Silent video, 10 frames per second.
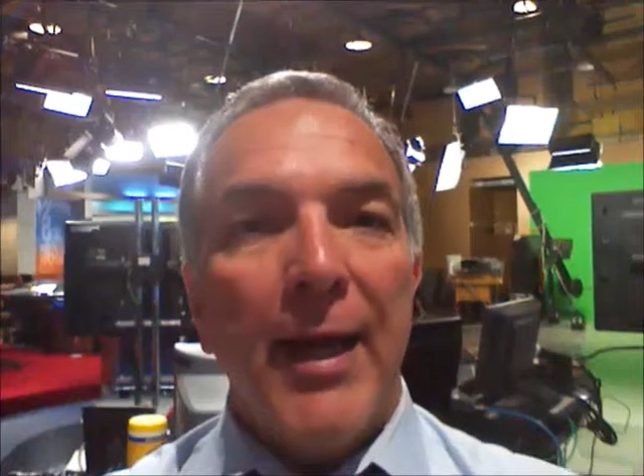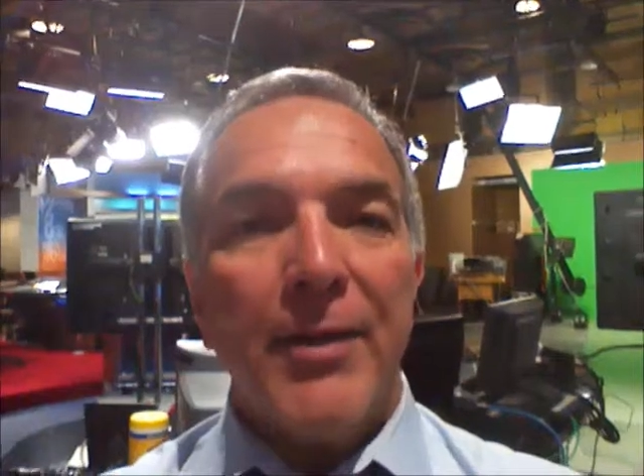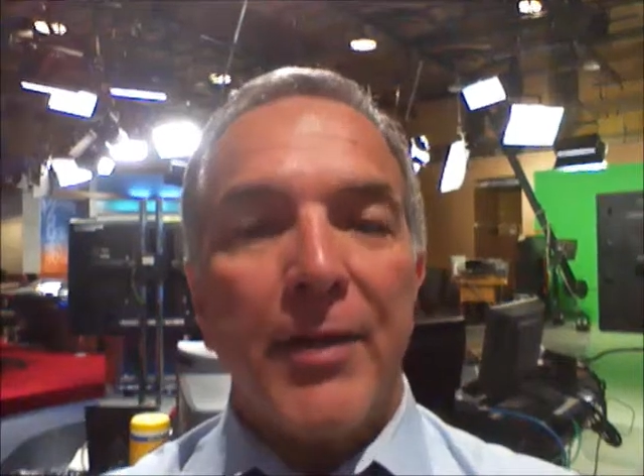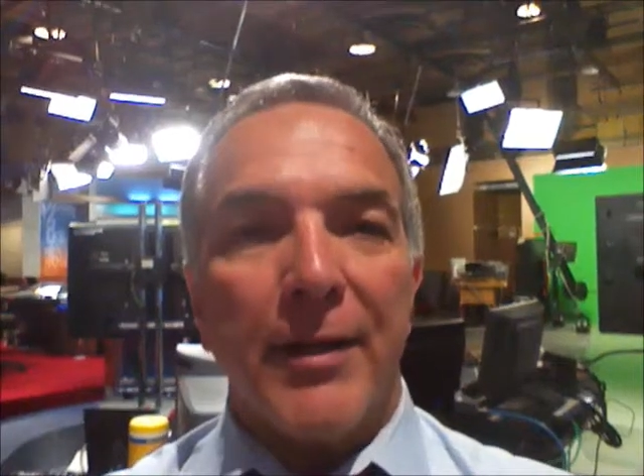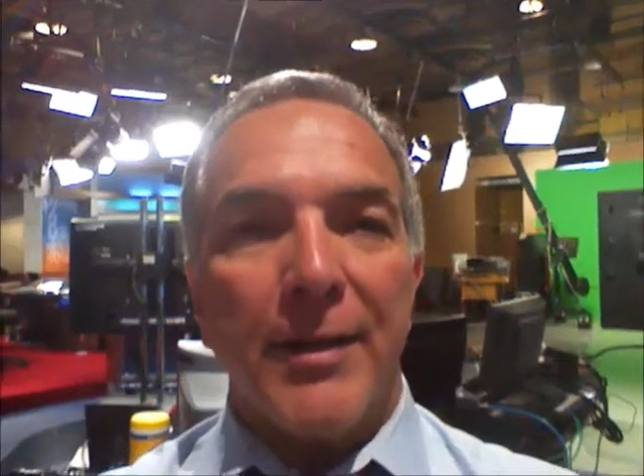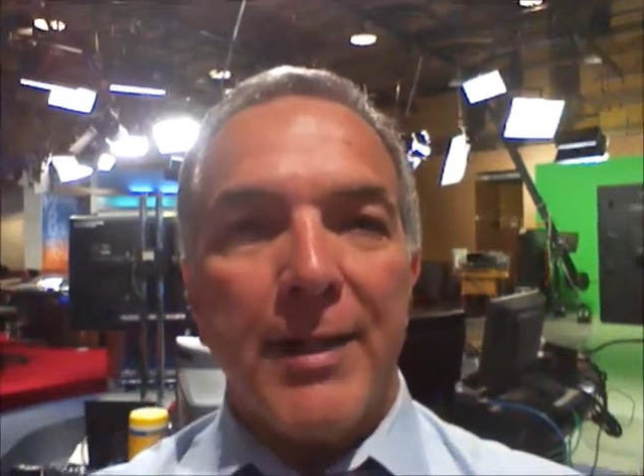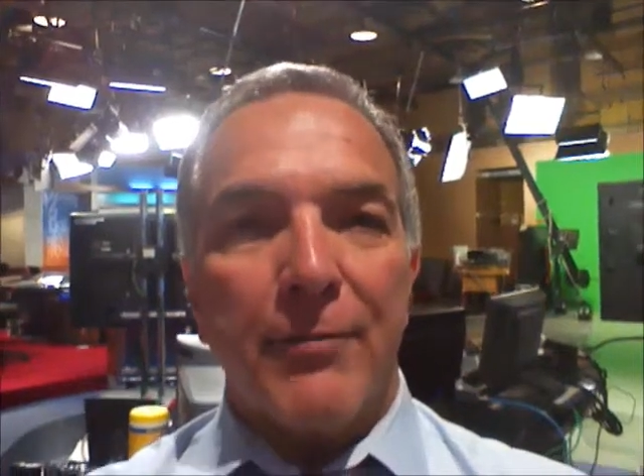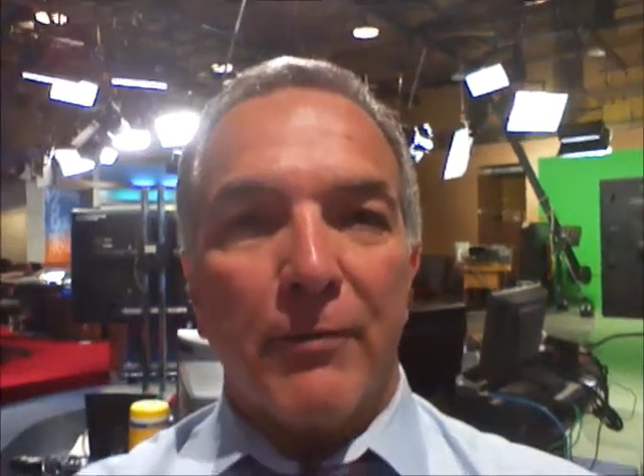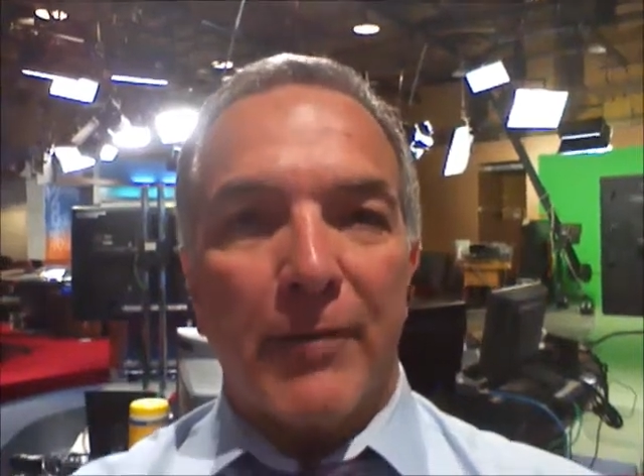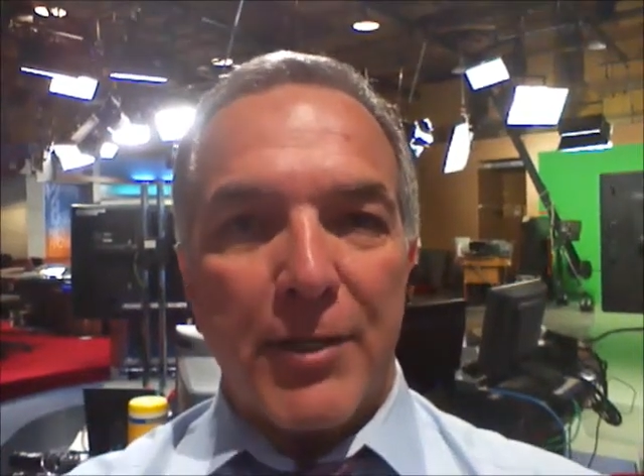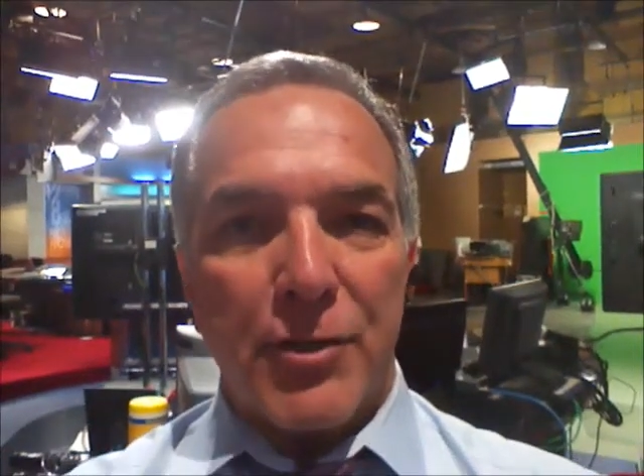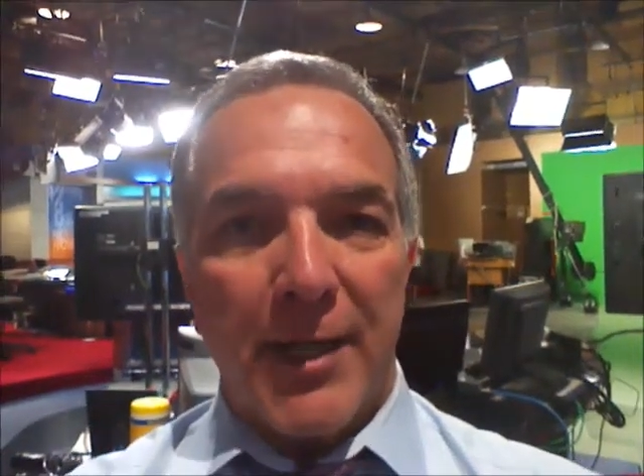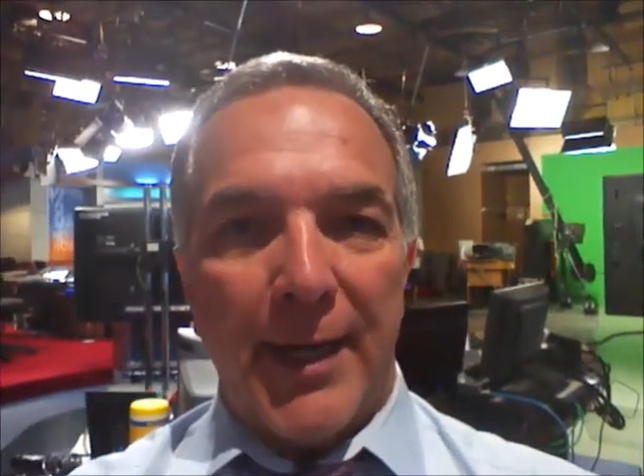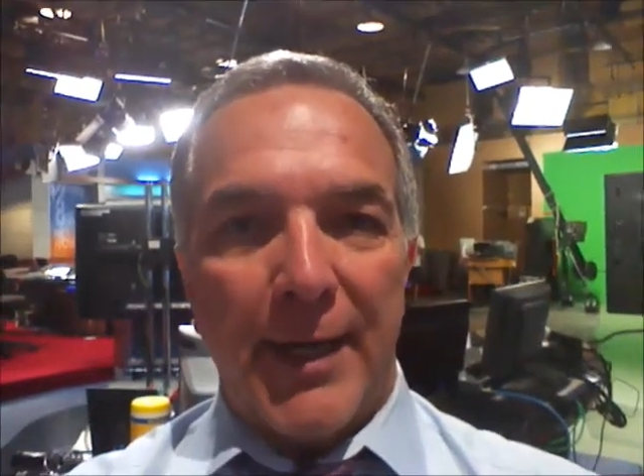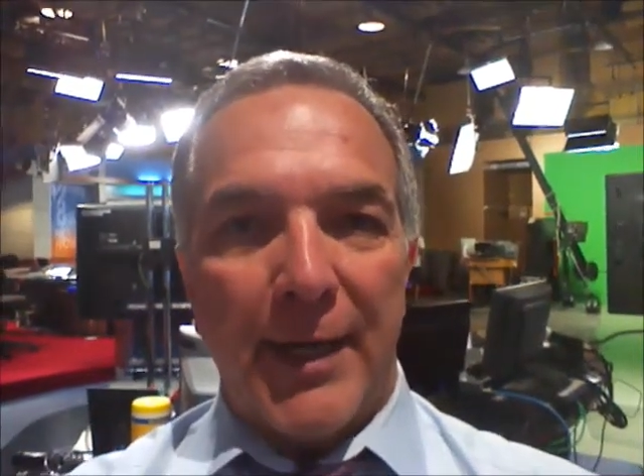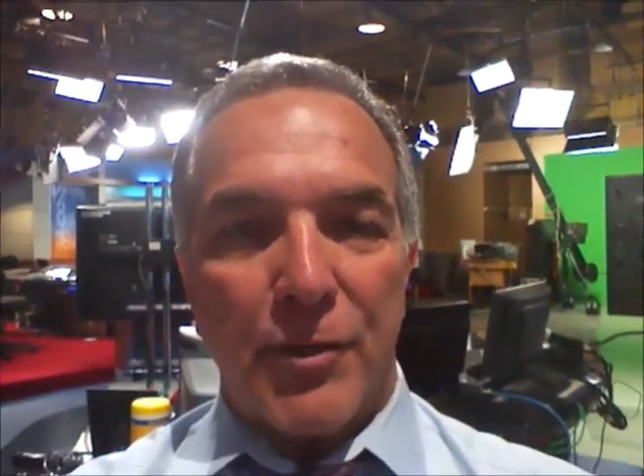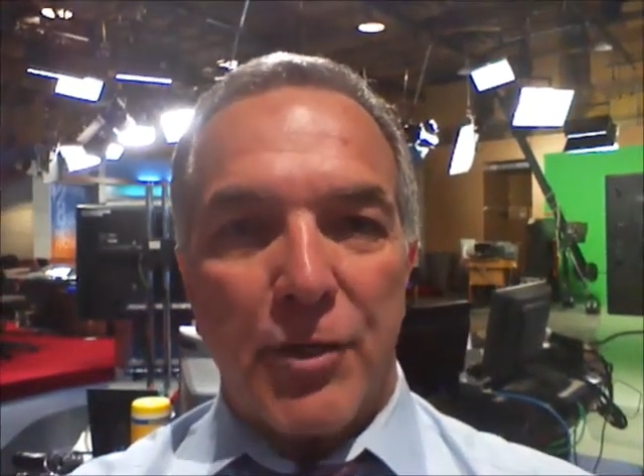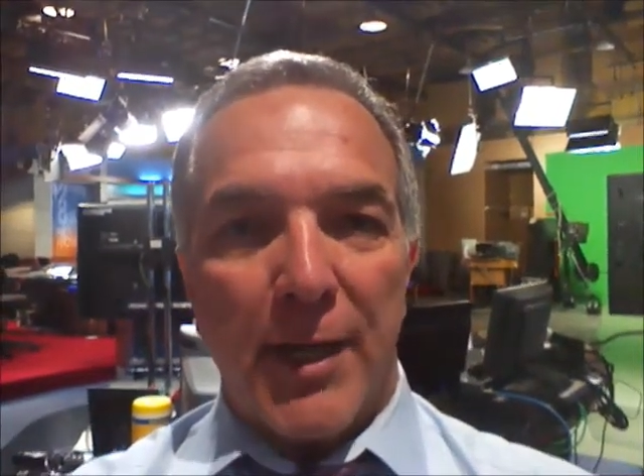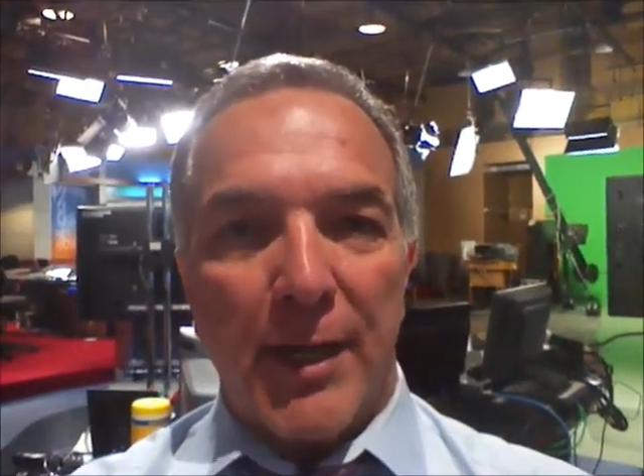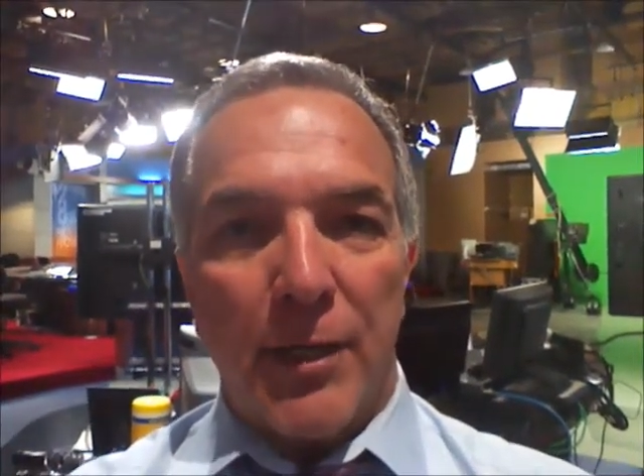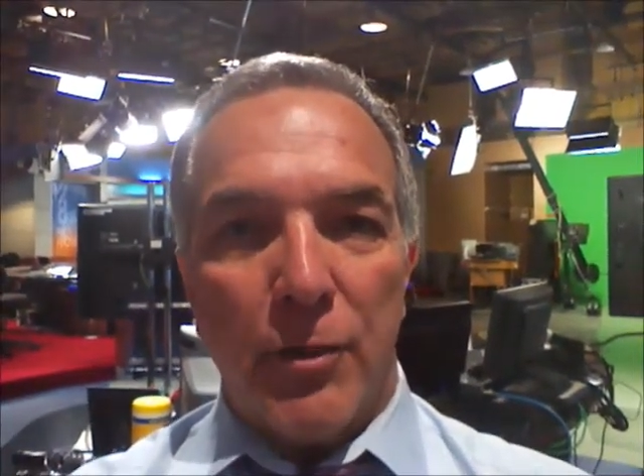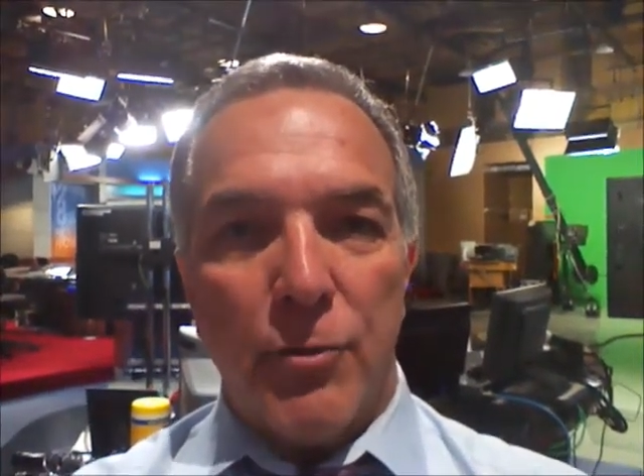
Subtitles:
Hey there, Dave Courvoisier in the Channel 8